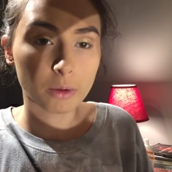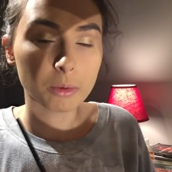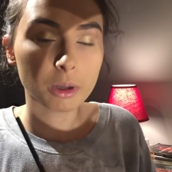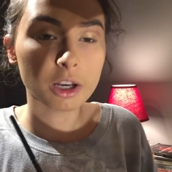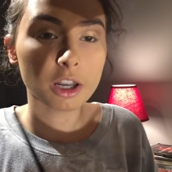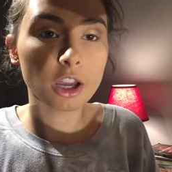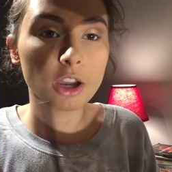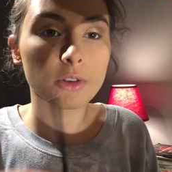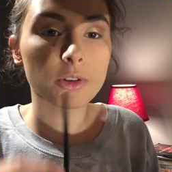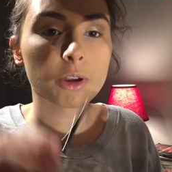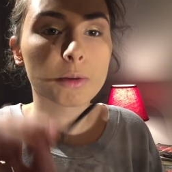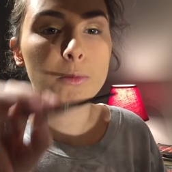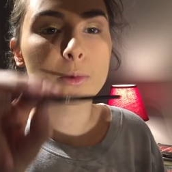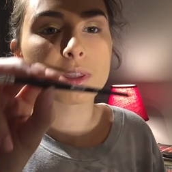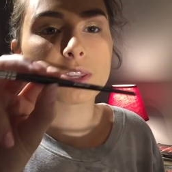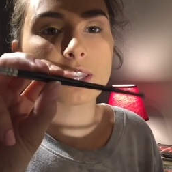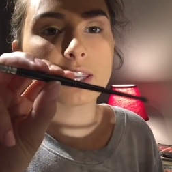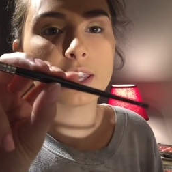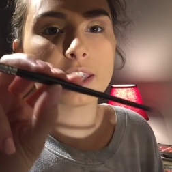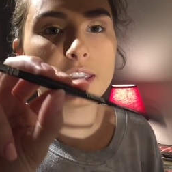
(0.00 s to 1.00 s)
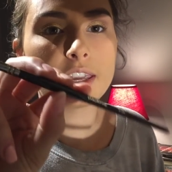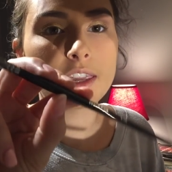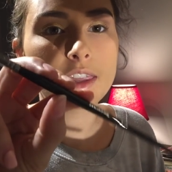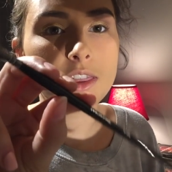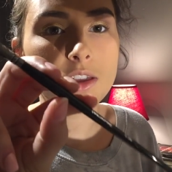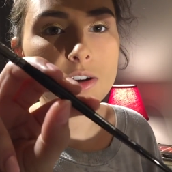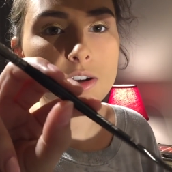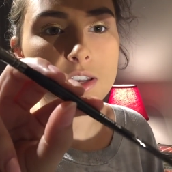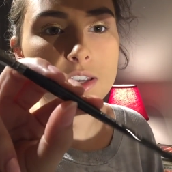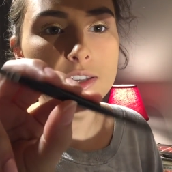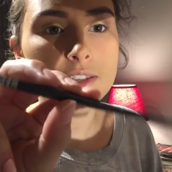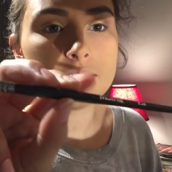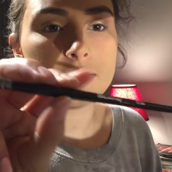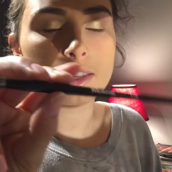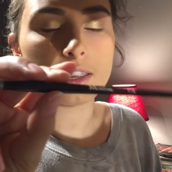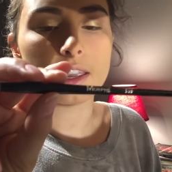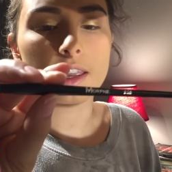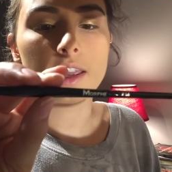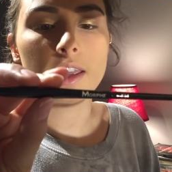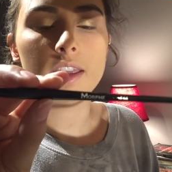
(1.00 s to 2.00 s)
I'm going to go in with the
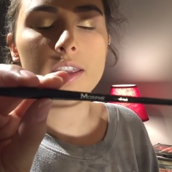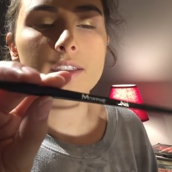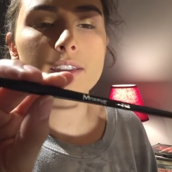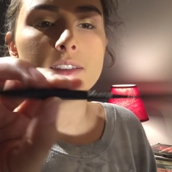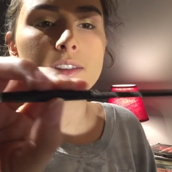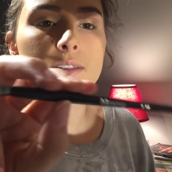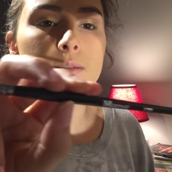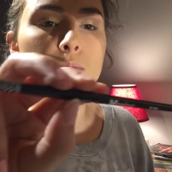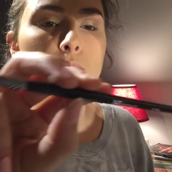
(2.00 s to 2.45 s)
E36